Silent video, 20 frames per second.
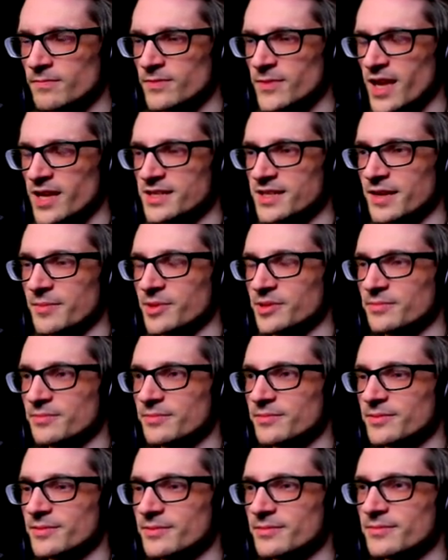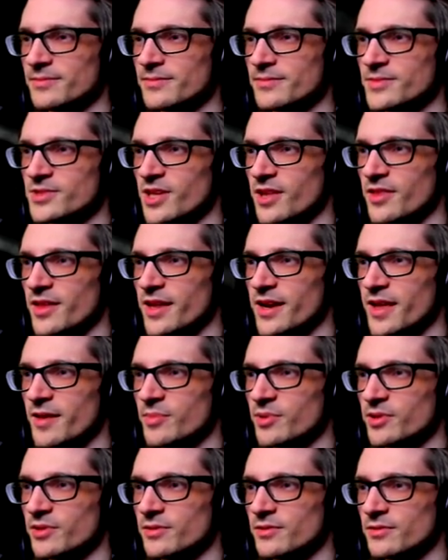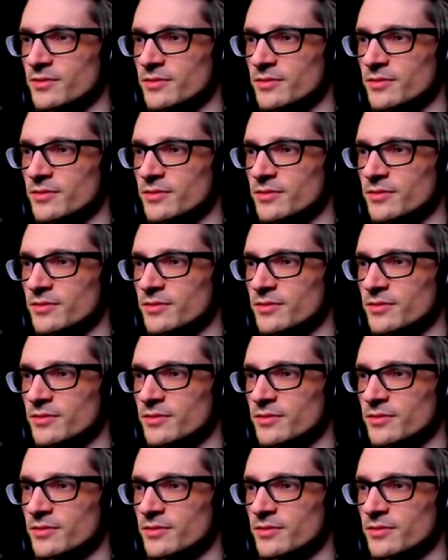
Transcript: God damn it. Saw that happening.